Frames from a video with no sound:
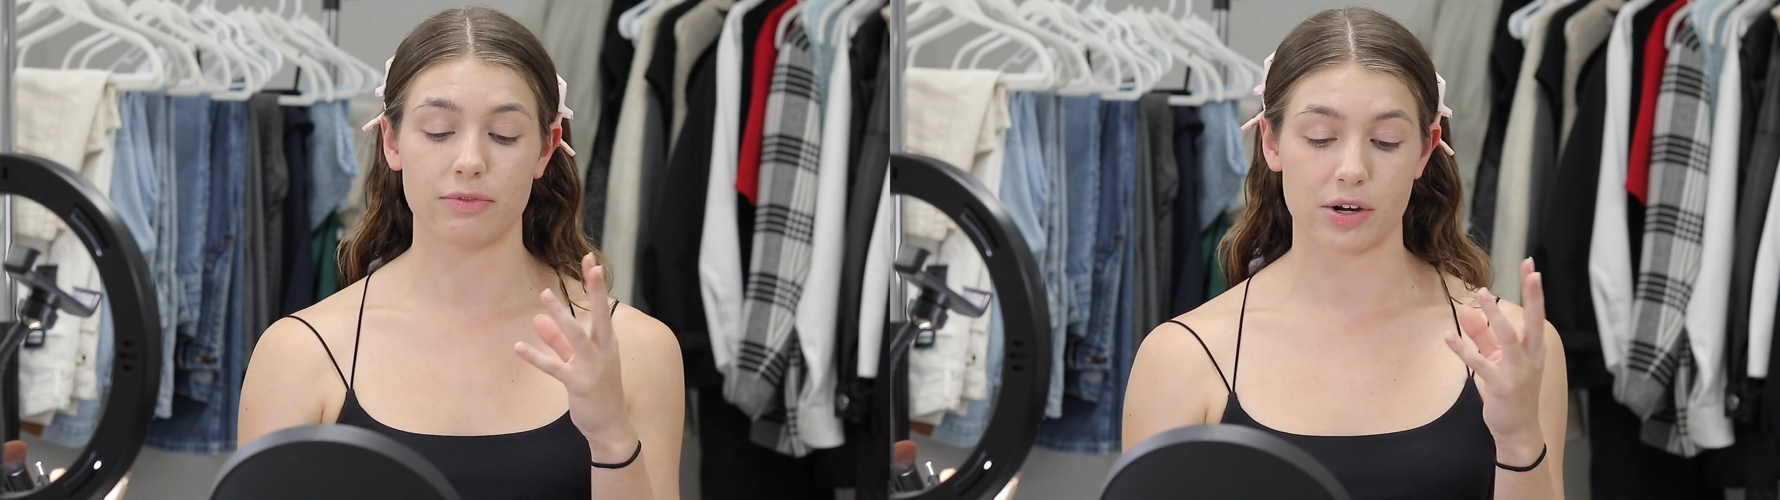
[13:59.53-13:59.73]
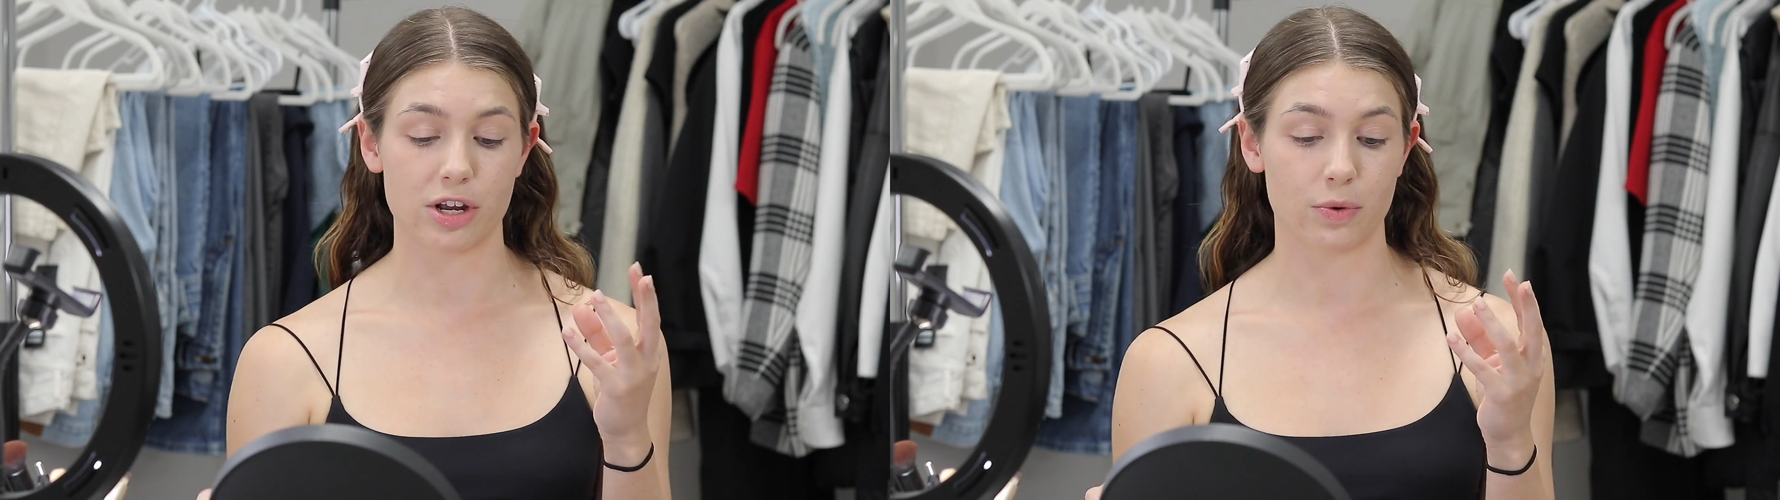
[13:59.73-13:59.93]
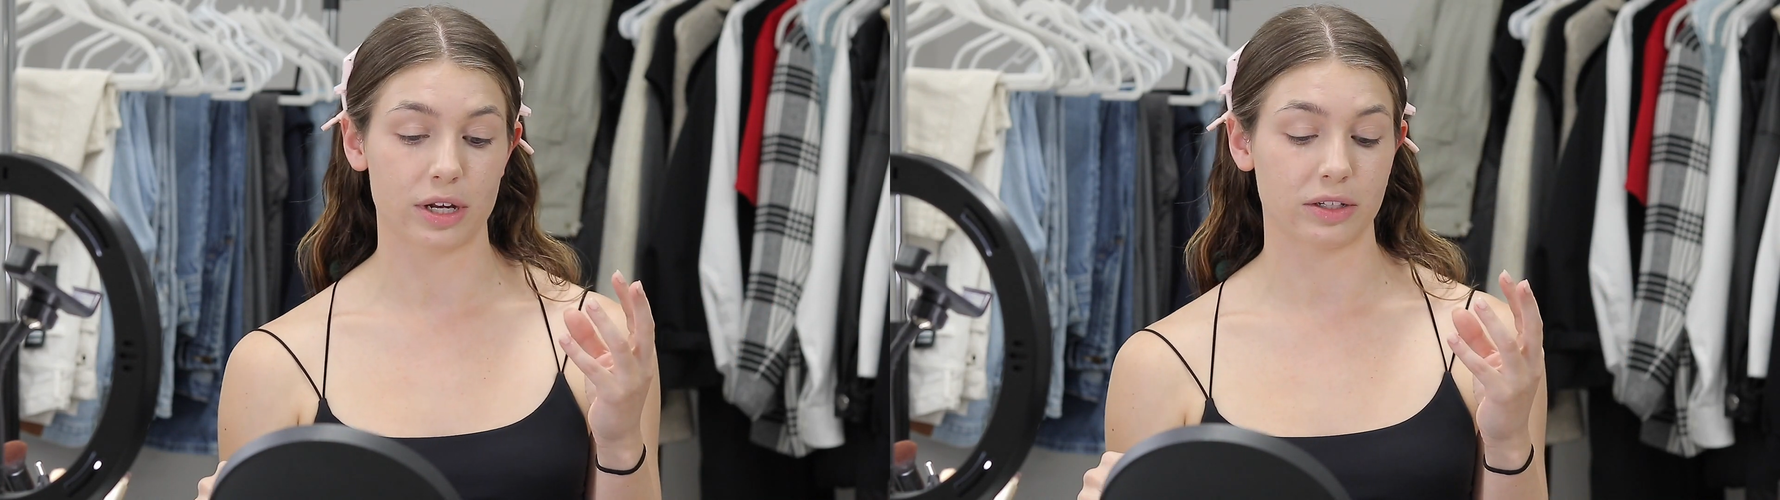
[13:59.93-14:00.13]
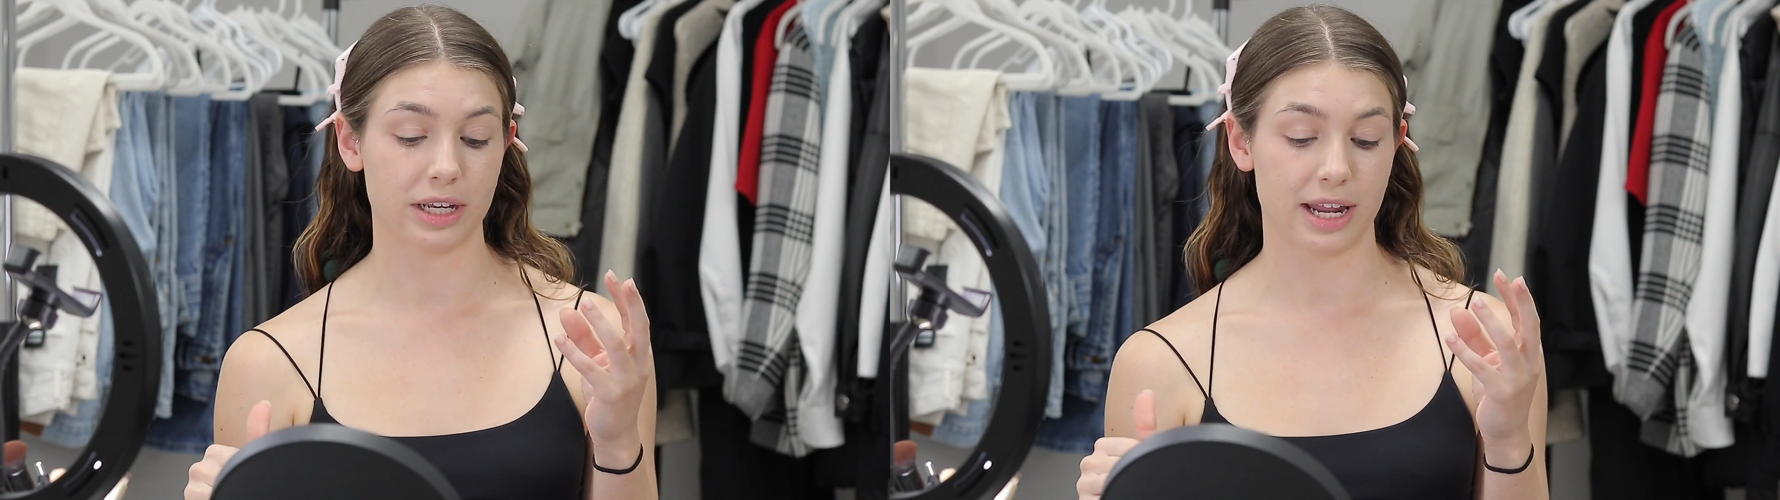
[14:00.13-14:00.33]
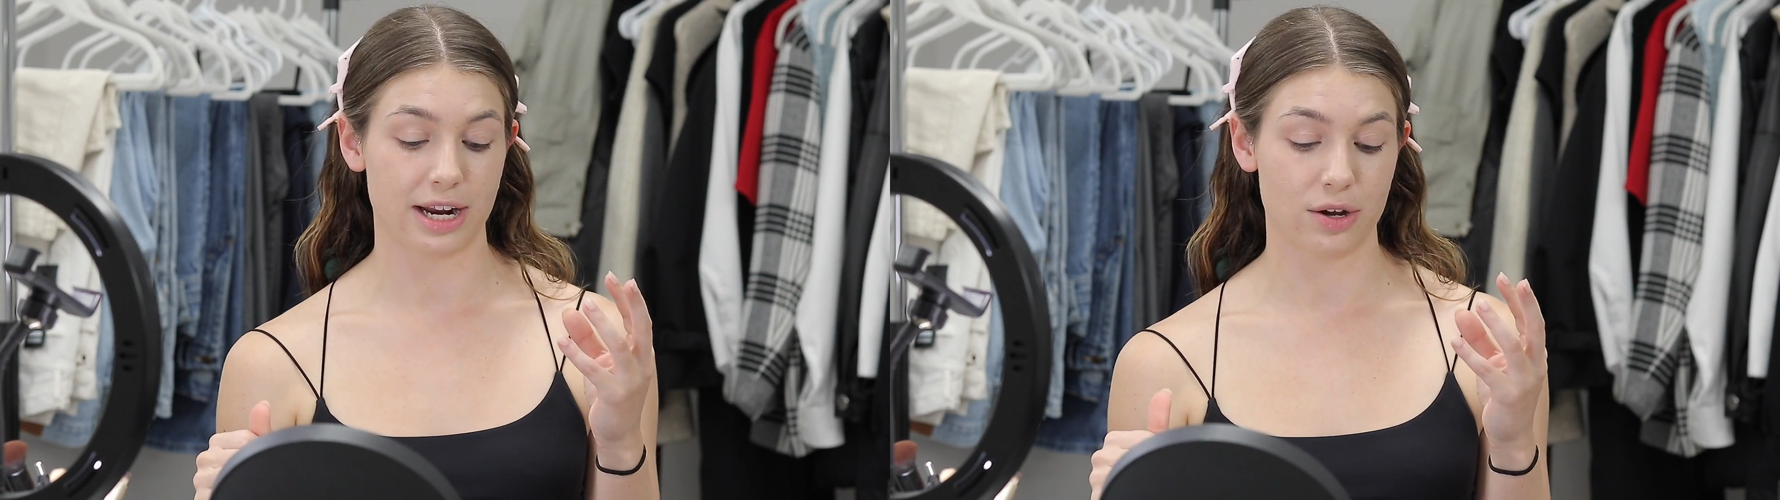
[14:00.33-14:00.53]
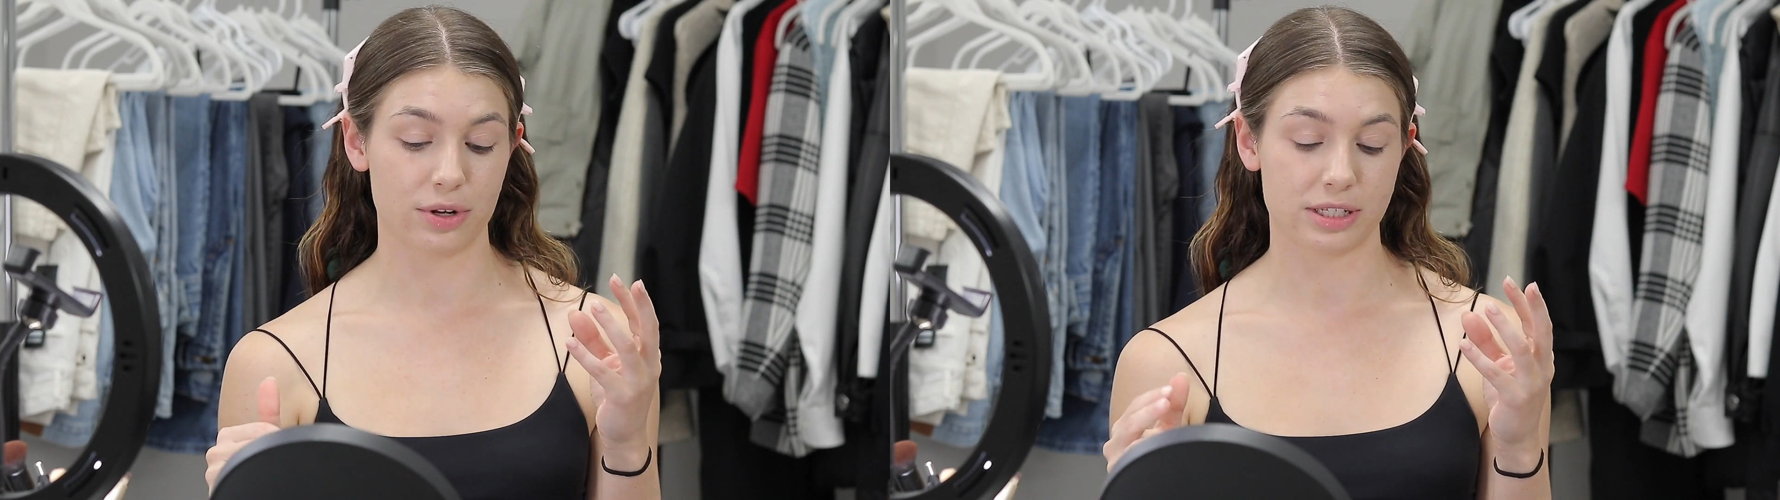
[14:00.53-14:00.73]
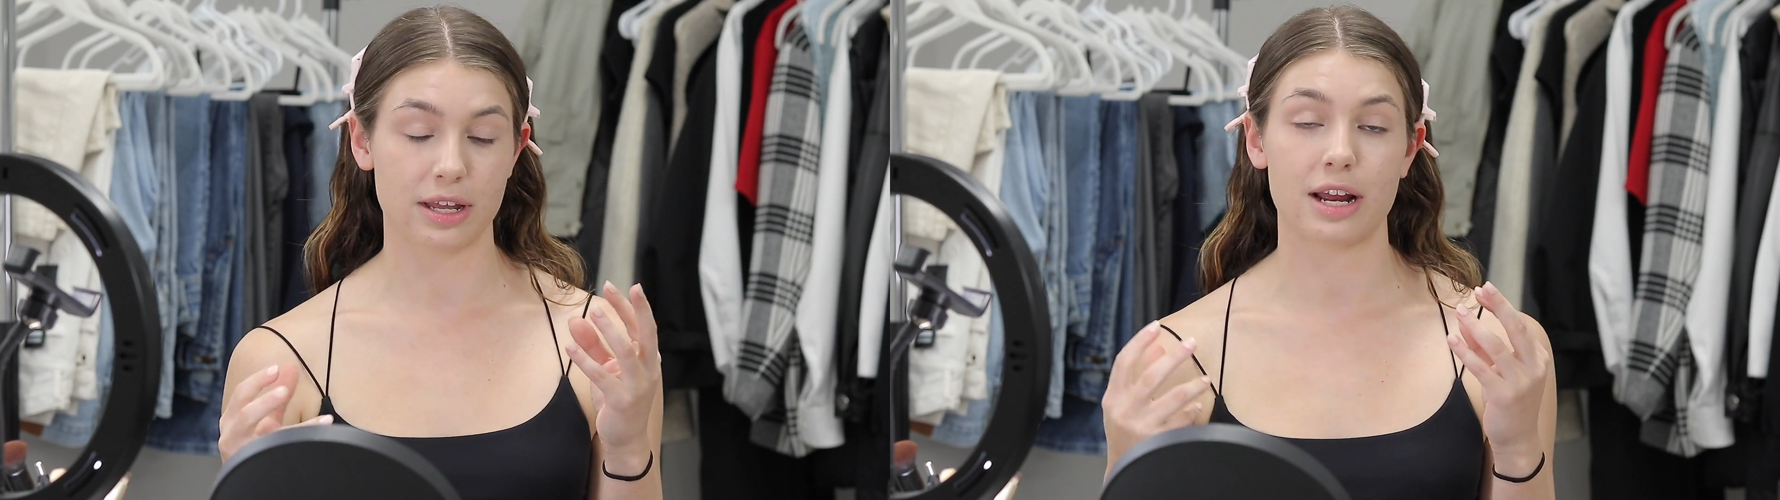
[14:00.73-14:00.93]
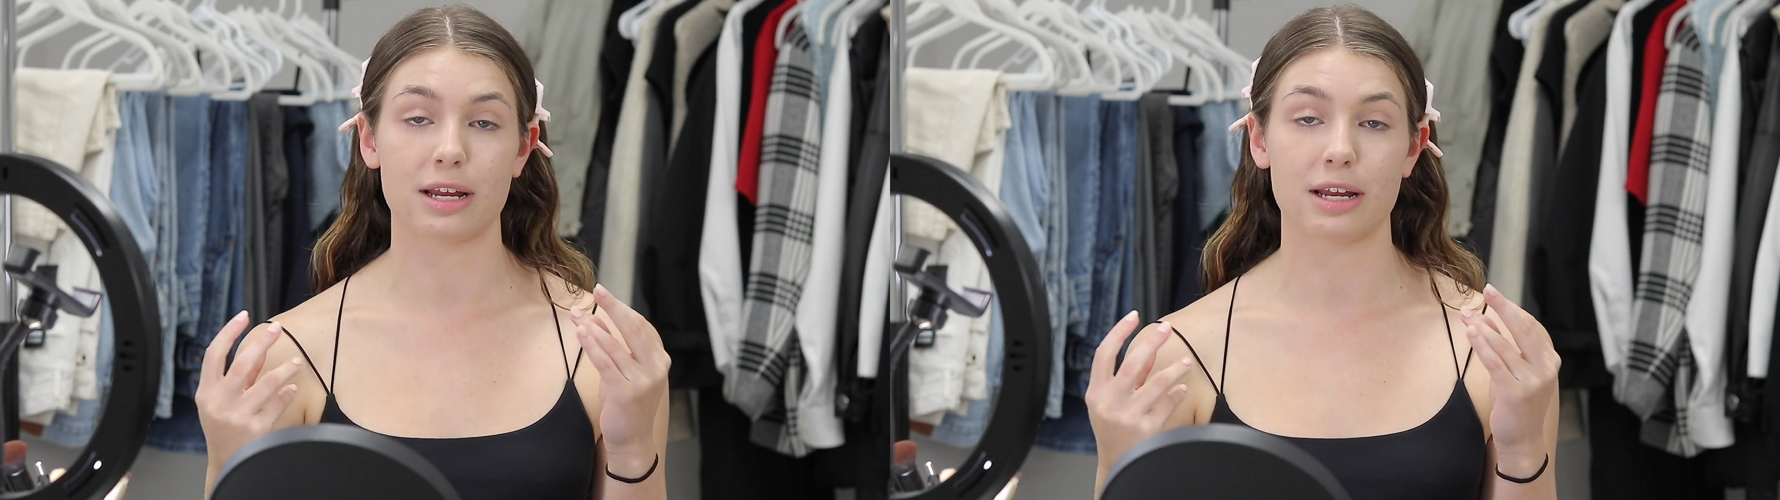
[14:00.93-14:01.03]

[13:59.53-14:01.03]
very quickly, and I noticed that I